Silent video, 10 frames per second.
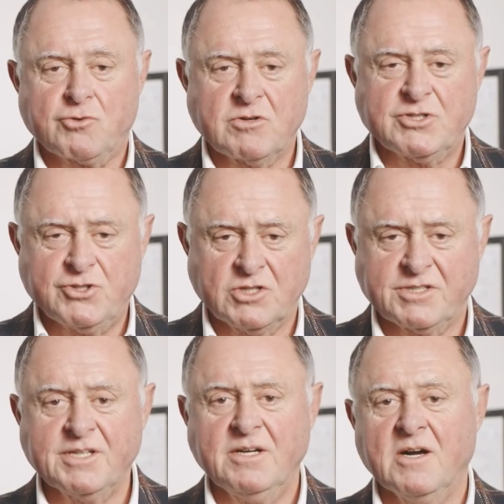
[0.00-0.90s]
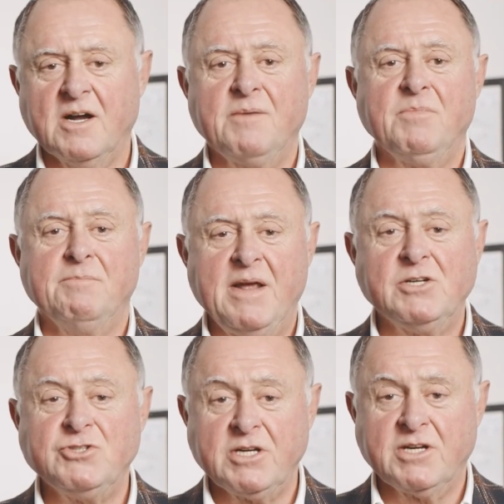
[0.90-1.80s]
Chris Johnson. I am the
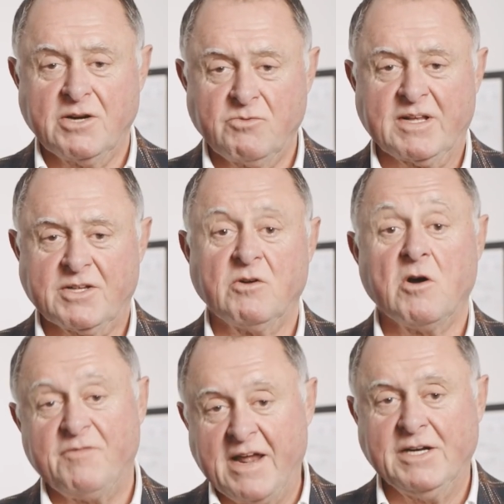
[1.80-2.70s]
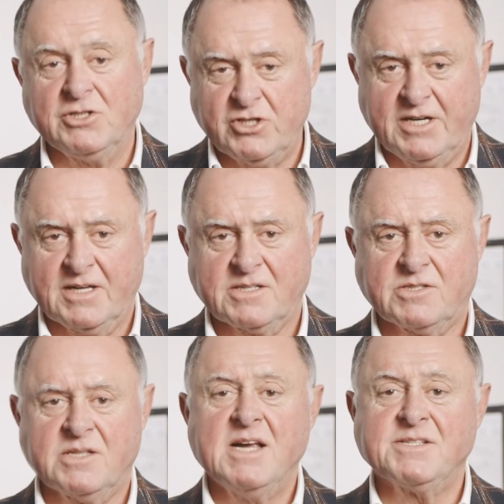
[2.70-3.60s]
Managing Director of
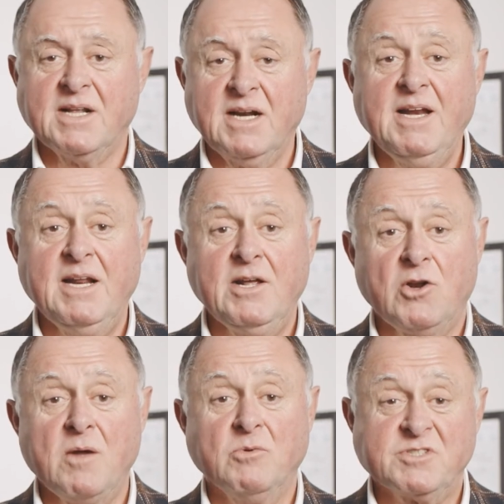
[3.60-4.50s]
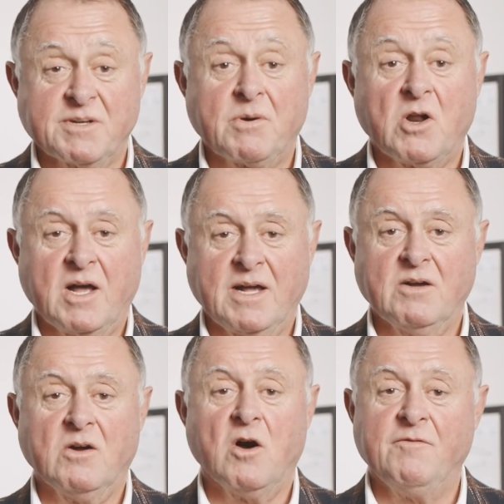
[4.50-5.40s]
Anagenix. As the leading global supplier
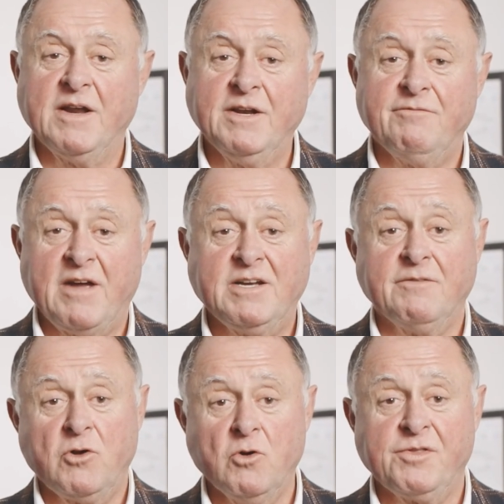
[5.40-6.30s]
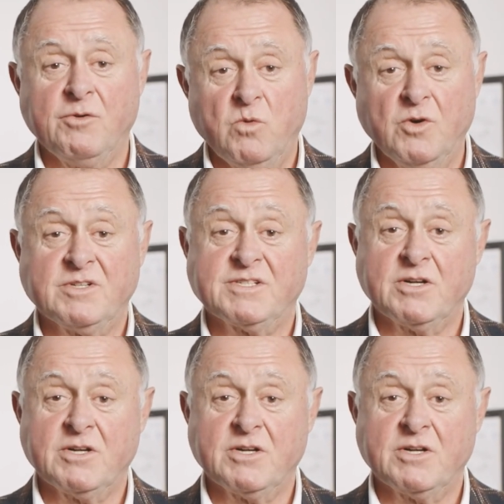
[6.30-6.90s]
of innovative health and wellness